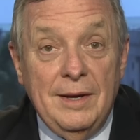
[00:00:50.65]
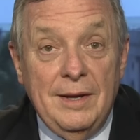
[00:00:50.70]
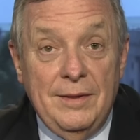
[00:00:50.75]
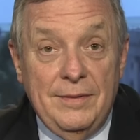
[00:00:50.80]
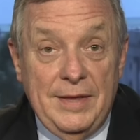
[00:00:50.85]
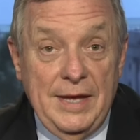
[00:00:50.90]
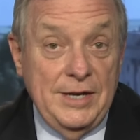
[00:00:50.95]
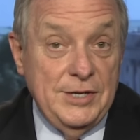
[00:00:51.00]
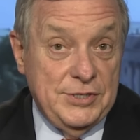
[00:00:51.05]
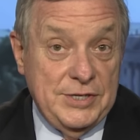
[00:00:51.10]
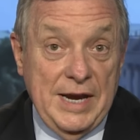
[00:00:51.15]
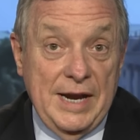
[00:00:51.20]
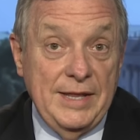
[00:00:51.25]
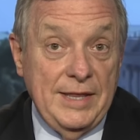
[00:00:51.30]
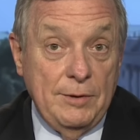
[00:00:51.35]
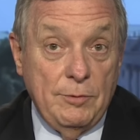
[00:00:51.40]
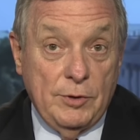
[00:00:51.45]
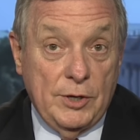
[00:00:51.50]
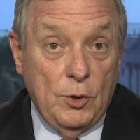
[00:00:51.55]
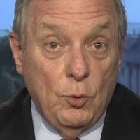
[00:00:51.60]
They decided
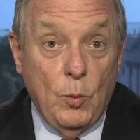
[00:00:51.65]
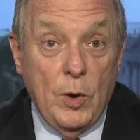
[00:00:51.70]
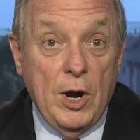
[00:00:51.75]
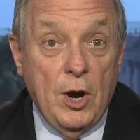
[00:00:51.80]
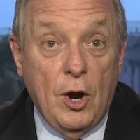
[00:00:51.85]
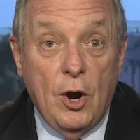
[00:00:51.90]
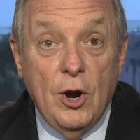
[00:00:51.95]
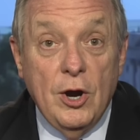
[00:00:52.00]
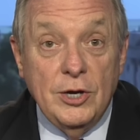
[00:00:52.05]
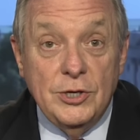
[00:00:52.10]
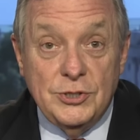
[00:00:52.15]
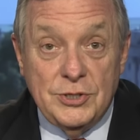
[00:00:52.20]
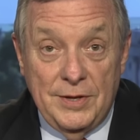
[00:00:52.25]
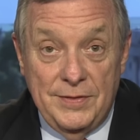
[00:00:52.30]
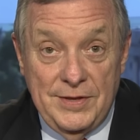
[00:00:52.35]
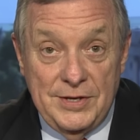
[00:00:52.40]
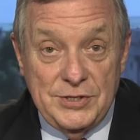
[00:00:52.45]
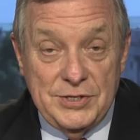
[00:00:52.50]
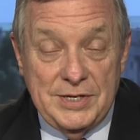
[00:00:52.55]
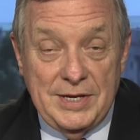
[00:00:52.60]
they were going to wear orange on
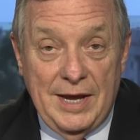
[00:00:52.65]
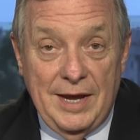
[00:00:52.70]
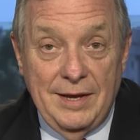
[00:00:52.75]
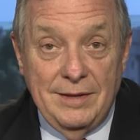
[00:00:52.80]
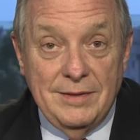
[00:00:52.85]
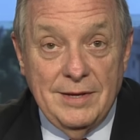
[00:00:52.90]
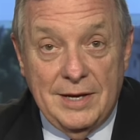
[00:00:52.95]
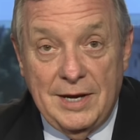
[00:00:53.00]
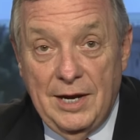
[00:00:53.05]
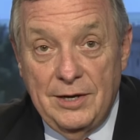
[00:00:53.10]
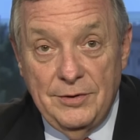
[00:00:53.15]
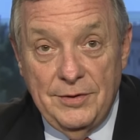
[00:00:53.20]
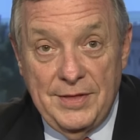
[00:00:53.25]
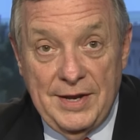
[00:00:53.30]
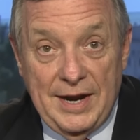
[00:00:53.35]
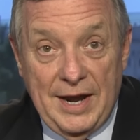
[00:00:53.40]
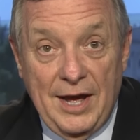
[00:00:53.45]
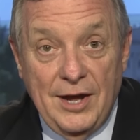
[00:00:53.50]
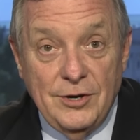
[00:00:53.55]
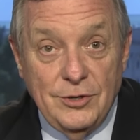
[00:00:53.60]
this day, the color that
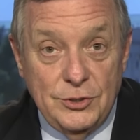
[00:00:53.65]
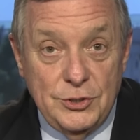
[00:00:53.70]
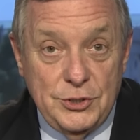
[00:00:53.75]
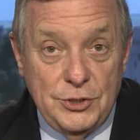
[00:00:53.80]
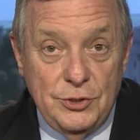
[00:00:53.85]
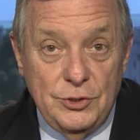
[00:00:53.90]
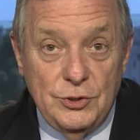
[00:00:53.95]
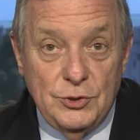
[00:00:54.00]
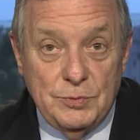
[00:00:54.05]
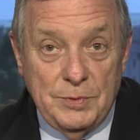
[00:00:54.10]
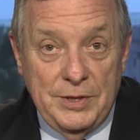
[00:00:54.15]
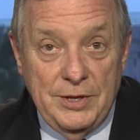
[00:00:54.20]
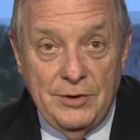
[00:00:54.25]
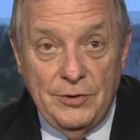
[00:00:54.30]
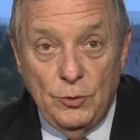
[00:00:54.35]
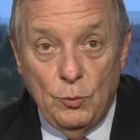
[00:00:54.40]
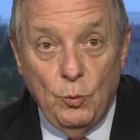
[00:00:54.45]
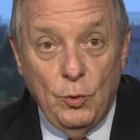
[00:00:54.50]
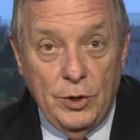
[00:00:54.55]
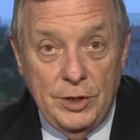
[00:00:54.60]
hunters use when they're
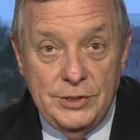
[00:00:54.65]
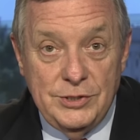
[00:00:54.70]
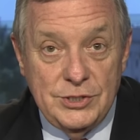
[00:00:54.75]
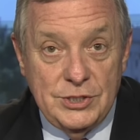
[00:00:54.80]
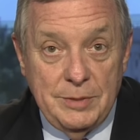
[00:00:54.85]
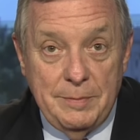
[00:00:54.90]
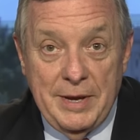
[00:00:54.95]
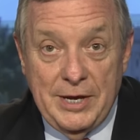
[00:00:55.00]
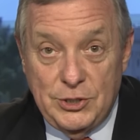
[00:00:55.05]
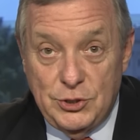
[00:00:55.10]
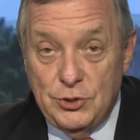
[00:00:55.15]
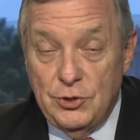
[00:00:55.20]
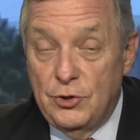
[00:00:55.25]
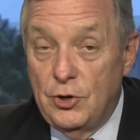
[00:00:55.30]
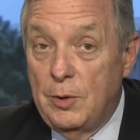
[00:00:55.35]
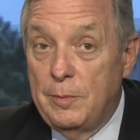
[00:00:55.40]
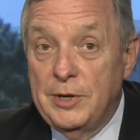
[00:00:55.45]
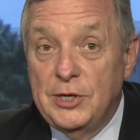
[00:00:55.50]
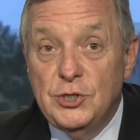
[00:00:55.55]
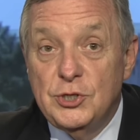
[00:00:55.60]
in the woods to make sure
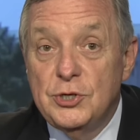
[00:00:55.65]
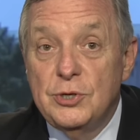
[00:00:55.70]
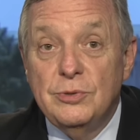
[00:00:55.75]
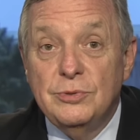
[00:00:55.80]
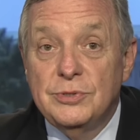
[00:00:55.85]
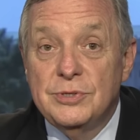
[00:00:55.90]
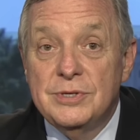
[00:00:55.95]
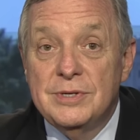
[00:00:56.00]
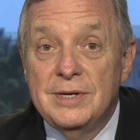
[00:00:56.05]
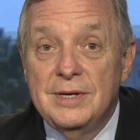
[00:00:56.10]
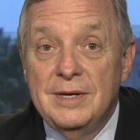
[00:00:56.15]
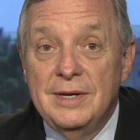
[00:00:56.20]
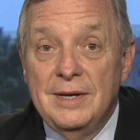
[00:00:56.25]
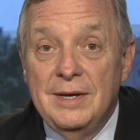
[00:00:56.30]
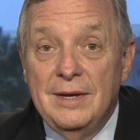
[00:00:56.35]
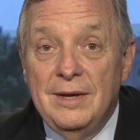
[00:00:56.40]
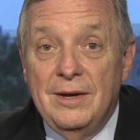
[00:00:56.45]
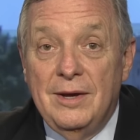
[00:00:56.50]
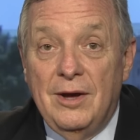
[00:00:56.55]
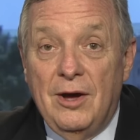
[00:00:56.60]
nobody shoots.
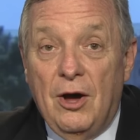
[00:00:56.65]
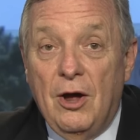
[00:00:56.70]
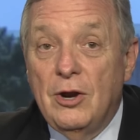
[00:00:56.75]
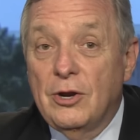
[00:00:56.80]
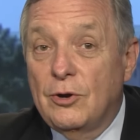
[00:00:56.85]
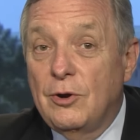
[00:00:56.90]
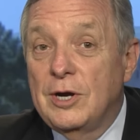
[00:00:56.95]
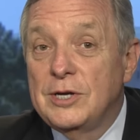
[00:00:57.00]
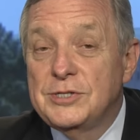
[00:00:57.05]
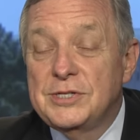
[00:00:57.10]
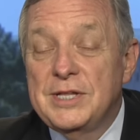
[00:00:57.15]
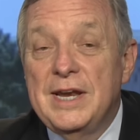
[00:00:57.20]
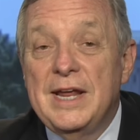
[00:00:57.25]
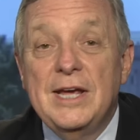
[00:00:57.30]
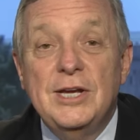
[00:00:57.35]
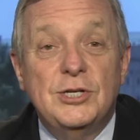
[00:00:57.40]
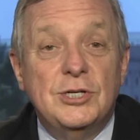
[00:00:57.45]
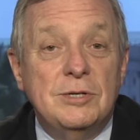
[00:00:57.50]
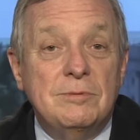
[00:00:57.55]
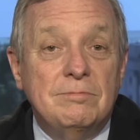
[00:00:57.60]
All across the
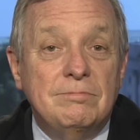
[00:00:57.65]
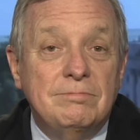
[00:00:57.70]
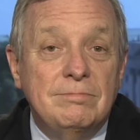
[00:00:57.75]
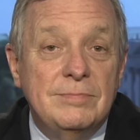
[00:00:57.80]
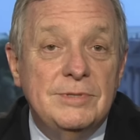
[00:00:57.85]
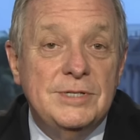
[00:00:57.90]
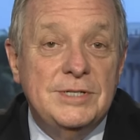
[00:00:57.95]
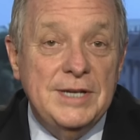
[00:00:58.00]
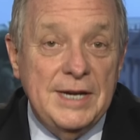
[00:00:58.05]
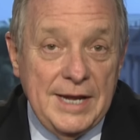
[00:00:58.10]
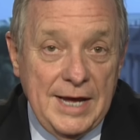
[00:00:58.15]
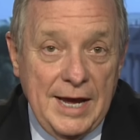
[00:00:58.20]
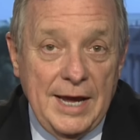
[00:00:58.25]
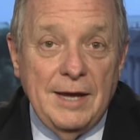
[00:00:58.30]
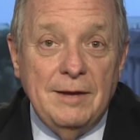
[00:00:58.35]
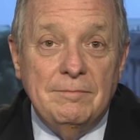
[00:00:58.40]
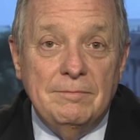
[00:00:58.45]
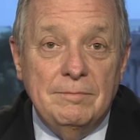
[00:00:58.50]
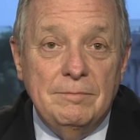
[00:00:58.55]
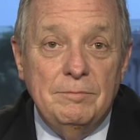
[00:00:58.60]
nation,
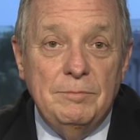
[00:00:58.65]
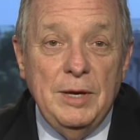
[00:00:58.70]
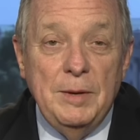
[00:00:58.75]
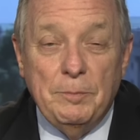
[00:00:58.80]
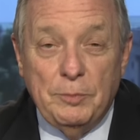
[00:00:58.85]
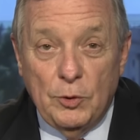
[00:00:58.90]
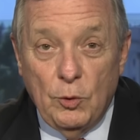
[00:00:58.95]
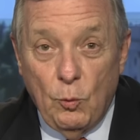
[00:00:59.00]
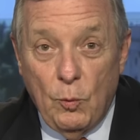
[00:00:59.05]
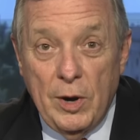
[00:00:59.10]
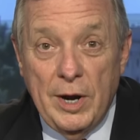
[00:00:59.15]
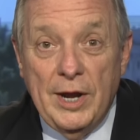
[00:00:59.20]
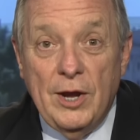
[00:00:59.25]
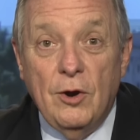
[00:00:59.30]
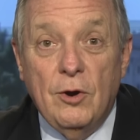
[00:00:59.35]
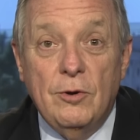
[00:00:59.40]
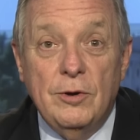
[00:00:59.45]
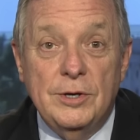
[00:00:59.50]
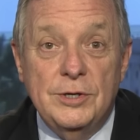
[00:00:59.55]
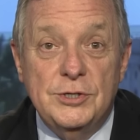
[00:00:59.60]
today, people are wearing
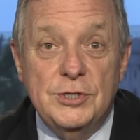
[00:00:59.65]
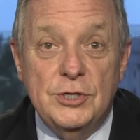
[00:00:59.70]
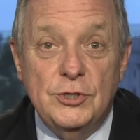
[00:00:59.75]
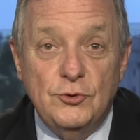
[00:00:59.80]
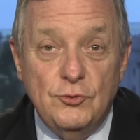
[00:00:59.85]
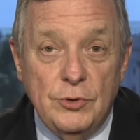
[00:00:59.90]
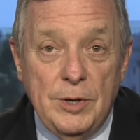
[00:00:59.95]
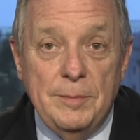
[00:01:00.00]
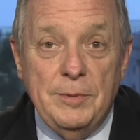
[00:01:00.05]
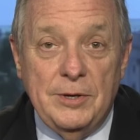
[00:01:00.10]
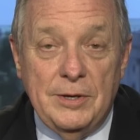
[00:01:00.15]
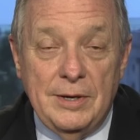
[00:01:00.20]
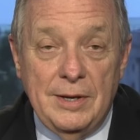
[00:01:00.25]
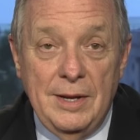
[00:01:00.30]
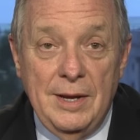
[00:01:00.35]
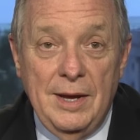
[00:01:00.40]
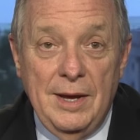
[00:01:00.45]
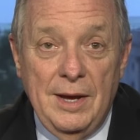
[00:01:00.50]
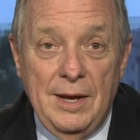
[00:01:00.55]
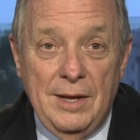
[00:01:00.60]
orange in tribute
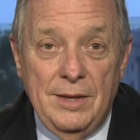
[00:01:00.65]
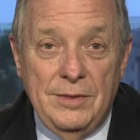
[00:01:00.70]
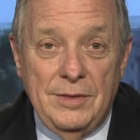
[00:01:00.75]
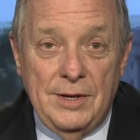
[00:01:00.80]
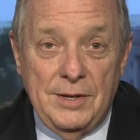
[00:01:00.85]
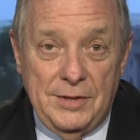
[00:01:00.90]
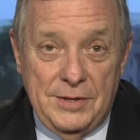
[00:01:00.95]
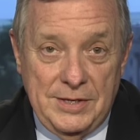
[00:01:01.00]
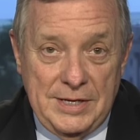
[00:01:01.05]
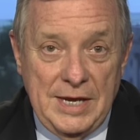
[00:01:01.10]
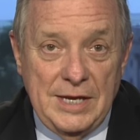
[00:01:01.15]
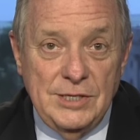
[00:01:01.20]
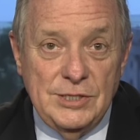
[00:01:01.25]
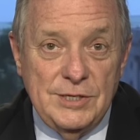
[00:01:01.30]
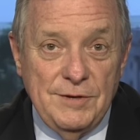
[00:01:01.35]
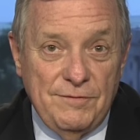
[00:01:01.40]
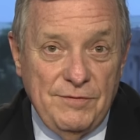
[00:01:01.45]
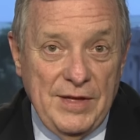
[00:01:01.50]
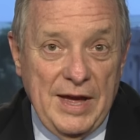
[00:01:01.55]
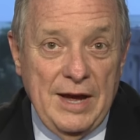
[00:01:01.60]
to the tens
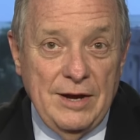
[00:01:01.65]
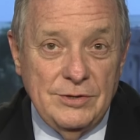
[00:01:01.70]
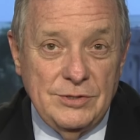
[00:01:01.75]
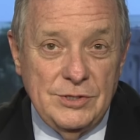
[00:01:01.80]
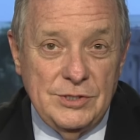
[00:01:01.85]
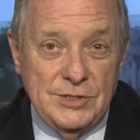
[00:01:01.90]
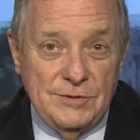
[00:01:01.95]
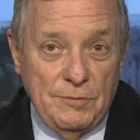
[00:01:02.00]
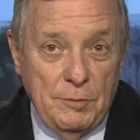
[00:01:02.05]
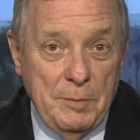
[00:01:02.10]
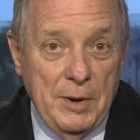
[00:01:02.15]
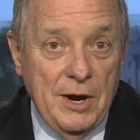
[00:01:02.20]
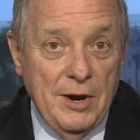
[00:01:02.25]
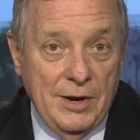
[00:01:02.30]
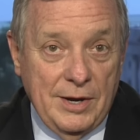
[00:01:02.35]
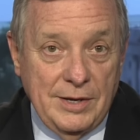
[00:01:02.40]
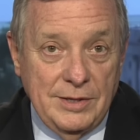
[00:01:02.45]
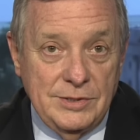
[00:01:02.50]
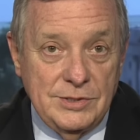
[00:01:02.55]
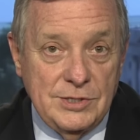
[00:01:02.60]
of thousands of
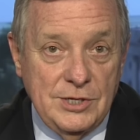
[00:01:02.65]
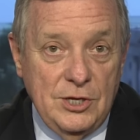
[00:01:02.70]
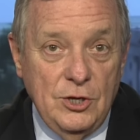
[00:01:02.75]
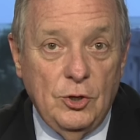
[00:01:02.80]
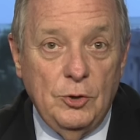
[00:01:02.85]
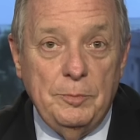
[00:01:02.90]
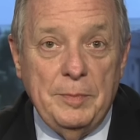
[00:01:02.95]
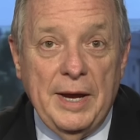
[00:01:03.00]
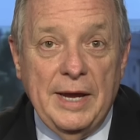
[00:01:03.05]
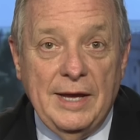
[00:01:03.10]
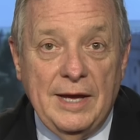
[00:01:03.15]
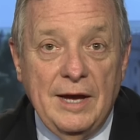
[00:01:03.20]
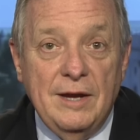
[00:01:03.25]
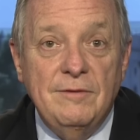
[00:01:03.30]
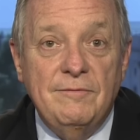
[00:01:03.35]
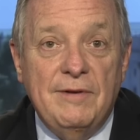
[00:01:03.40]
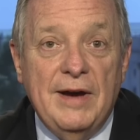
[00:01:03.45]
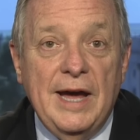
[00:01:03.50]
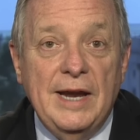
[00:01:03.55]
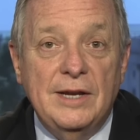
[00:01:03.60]
Americans killed by gun
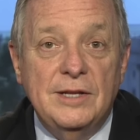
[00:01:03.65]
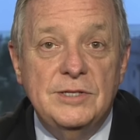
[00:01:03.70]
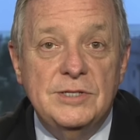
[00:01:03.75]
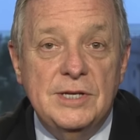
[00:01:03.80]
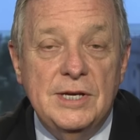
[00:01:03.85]
violence